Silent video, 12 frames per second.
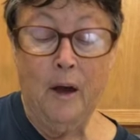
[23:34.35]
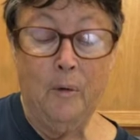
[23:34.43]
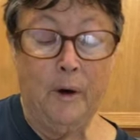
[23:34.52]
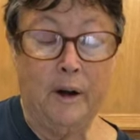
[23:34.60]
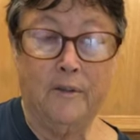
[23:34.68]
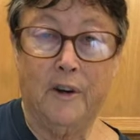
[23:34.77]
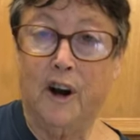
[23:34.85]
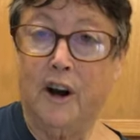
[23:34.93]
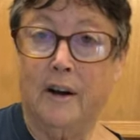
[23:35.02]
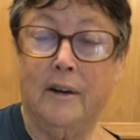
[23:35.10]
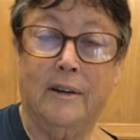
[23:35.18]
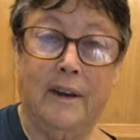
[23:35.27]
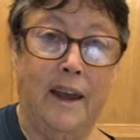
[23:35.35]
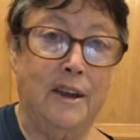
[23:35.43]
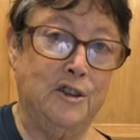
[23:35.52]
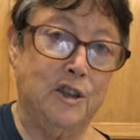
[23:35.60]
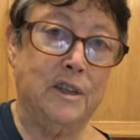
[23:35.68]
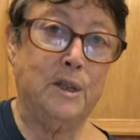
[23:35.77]
one of our
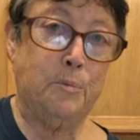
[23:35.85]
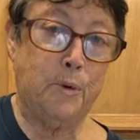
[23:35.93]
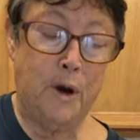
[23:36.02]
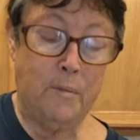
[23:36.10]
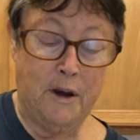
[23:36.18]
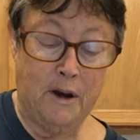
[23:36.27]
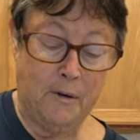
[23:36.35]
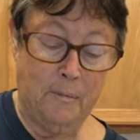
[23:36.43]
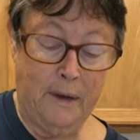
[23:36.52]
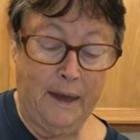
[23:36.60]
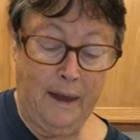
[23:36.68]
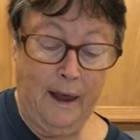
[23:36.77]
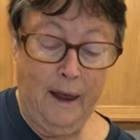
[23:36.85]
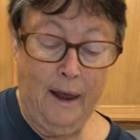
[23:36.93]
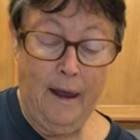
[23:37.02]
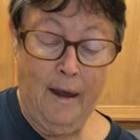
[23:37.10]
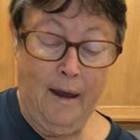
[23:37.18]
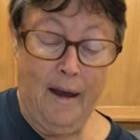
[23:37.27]
nation's premier
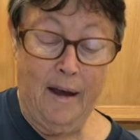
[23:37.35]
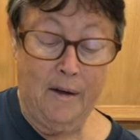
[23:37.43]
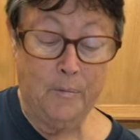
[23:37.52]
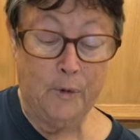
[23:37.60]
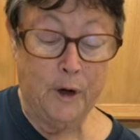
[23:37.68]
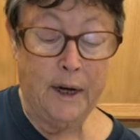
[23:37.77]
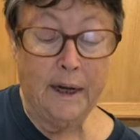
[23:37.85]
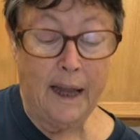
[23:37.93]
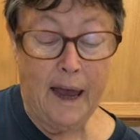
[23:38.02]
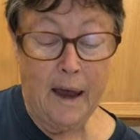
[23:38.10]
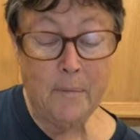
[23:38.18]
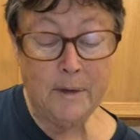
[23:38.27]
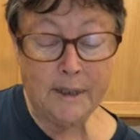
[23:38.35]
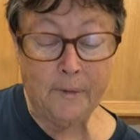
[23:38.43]
uh, marine labs.